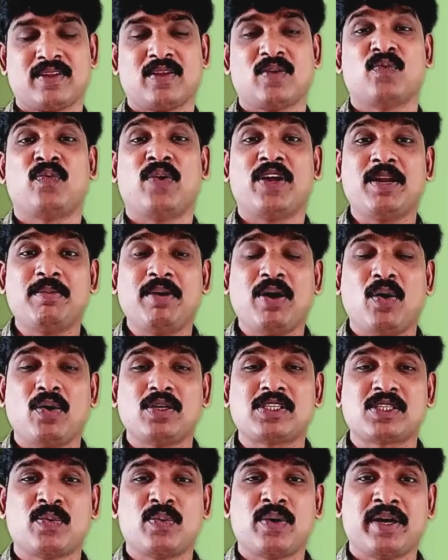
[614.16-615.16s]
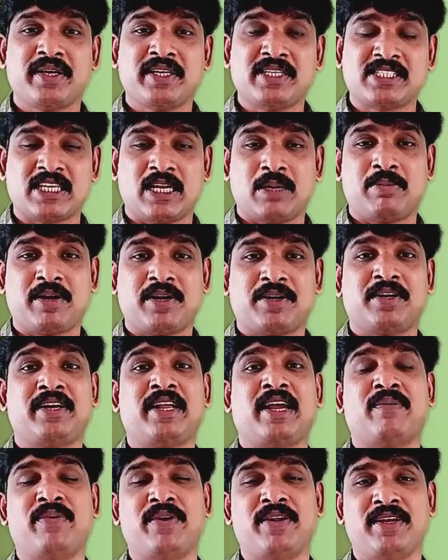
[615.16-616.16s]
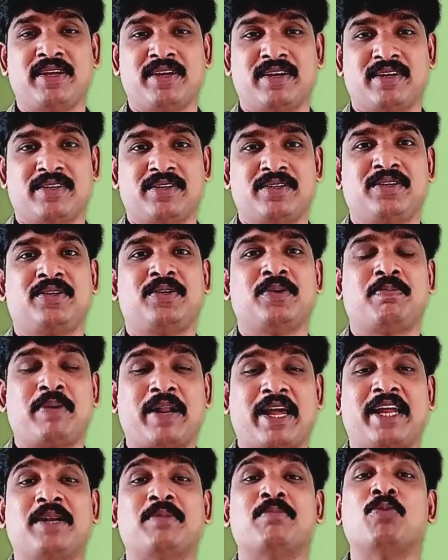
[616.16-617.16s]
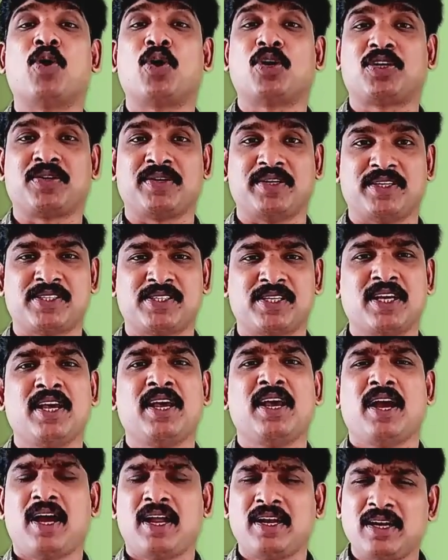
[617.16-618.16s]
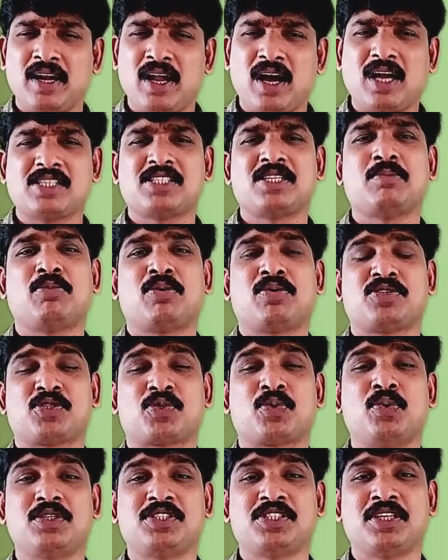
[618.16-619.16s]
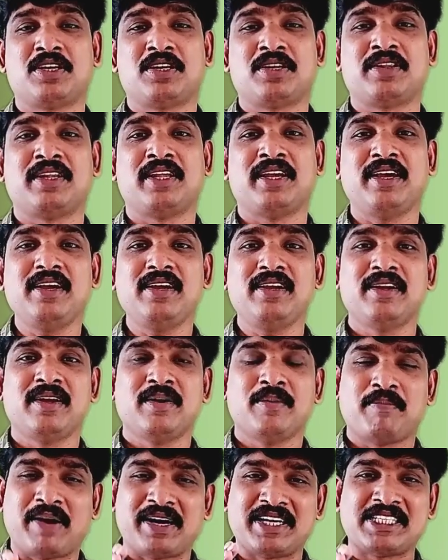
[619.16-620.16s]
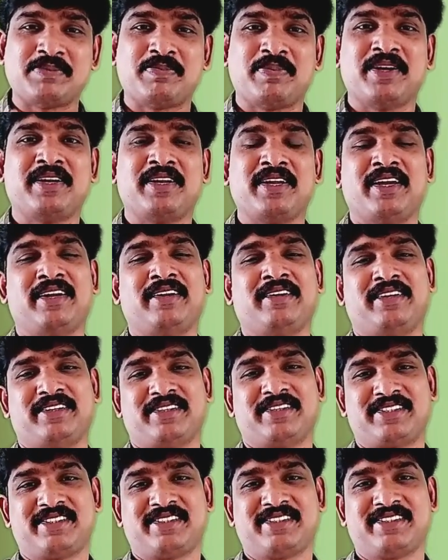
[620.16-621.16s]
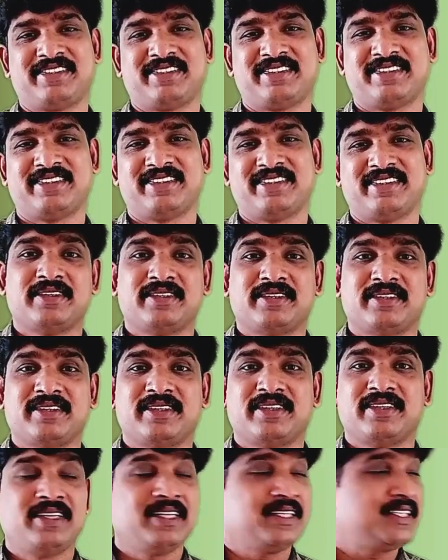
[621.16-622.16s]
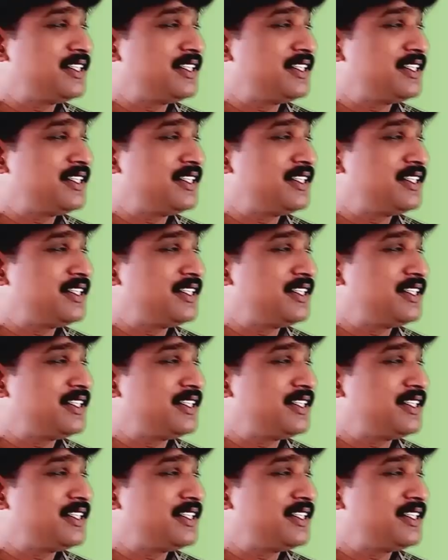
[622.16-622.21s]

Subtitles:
Vana Mahotsava is celebrated every year to plant more trees, and large number of school children they participate in this. The